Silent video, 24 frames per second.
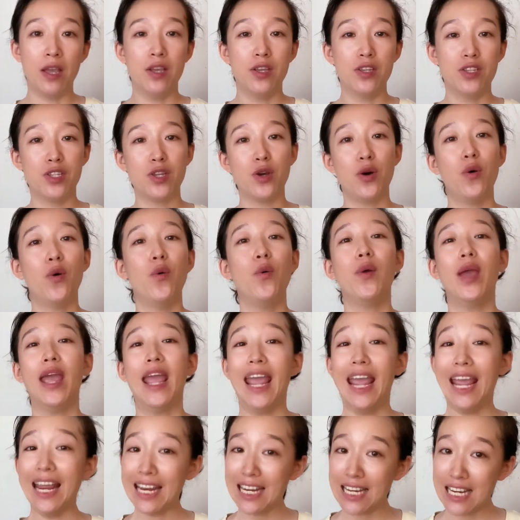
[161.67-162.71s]

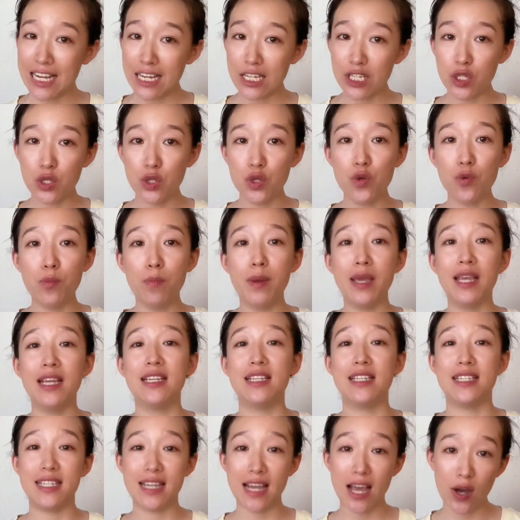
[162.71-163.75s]
so it needs to
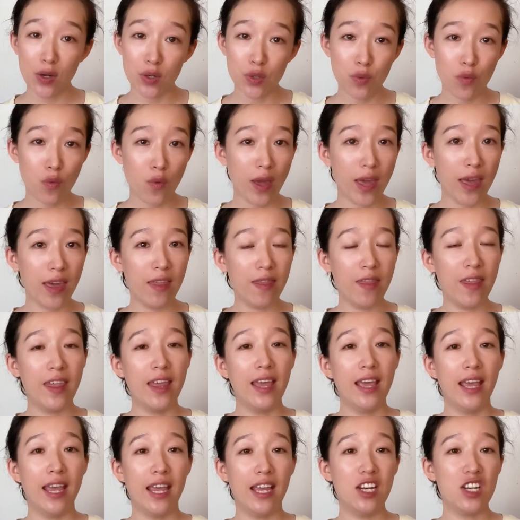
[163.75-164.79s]
be dealt with
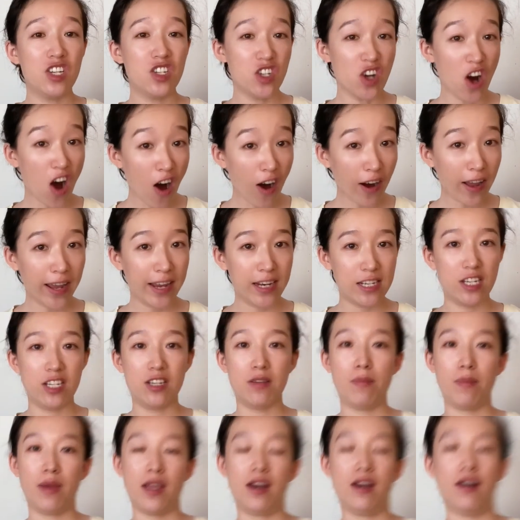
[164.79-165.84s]
in a
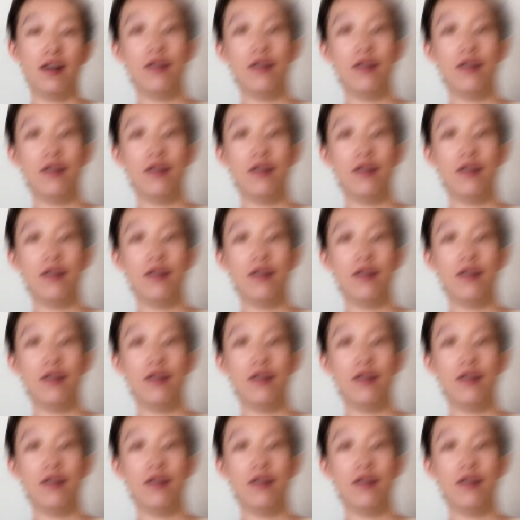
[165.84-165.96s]
targeted manner.